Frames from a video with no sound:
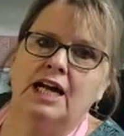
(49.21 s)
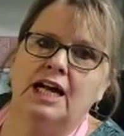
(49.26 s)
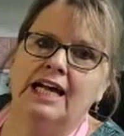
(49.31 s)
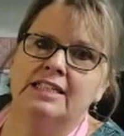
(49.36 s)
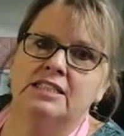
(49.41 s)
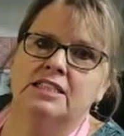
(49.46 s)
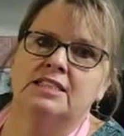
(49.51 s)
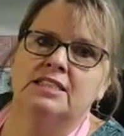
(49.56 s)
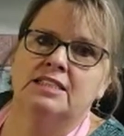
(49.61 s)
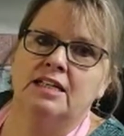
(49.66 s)

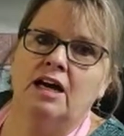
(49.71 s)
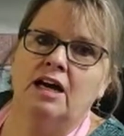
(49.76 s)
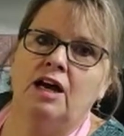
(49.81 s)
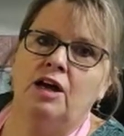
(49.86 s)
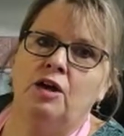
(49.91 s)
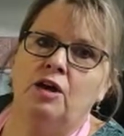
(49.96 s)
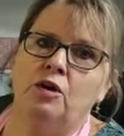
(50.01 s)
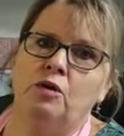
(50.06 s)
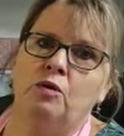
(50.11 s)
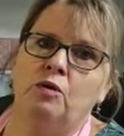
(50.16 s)
And
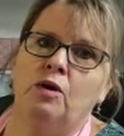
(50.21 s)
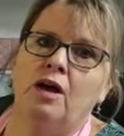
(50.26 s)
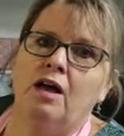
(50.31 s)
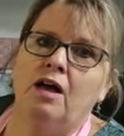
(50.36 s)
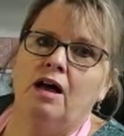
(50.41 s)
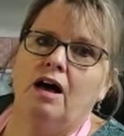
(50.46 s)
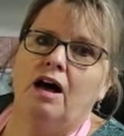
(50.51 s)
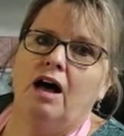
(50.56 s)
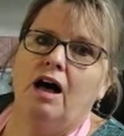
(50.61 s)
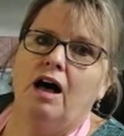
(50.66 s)
so
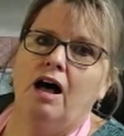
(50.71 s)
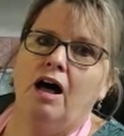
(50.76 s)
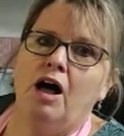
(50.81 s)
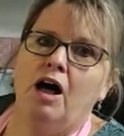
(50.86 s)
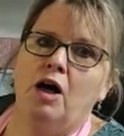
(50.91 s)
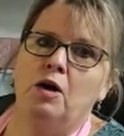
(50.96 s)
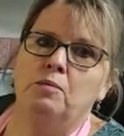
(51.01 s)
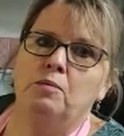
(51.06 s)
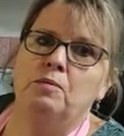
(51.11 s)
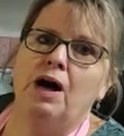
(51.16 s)

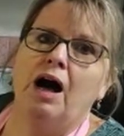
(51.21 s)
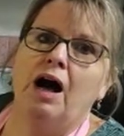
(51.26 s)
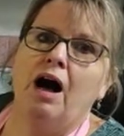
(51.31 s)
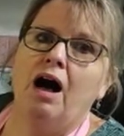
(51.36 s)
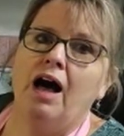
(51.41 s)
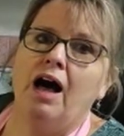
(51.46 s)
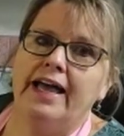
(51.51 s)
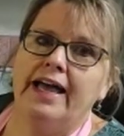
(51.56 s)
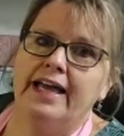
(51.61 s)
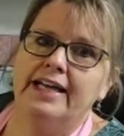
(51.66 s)
I
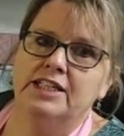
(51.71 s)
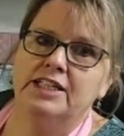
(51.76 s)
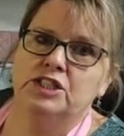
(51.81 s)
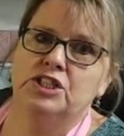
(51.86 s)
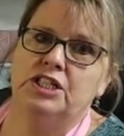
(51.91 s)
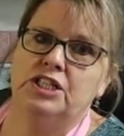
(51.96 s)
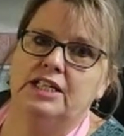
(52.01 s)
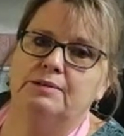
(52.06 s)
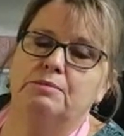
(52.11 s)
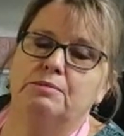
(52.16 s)

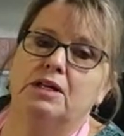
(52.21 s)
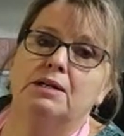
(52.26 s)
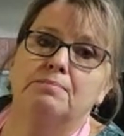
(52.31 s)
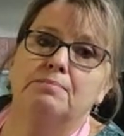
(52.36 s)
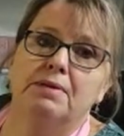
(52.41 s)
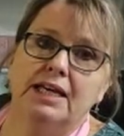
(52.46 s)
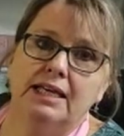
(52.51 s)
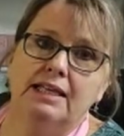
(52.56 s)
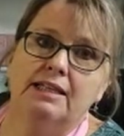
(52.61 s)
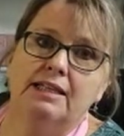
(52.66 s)
actually am going to
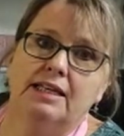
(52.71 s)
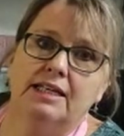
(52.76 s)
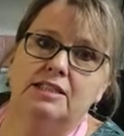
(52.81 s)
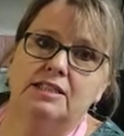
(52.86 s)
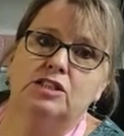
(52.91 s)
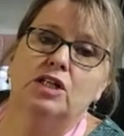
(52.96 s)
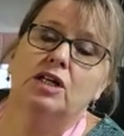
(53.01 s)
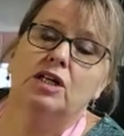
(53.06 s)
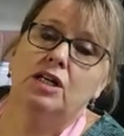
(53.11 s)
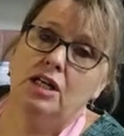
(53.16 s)
make
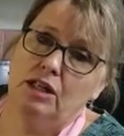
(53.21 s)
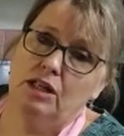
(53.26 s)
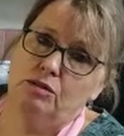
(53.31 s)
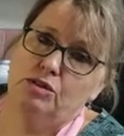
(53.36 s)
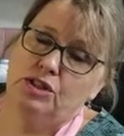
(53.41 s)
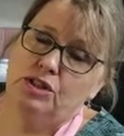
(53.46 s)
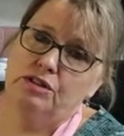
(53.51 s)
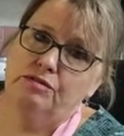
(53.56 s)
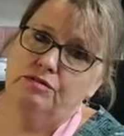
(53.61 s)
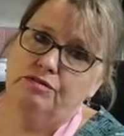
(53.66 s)
this
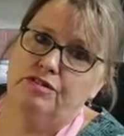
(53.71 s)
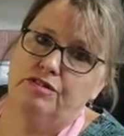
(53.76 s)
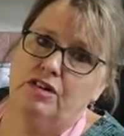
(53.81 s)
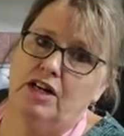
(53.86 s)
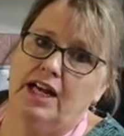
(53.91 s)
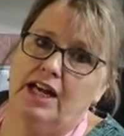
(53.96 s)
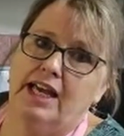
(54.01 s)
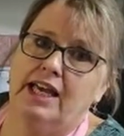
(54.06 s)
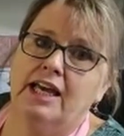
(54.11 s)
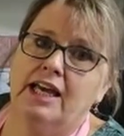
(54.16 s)
gluten
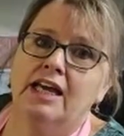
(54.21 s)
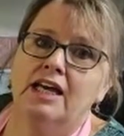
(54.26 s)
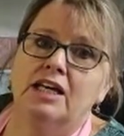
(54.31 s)
free.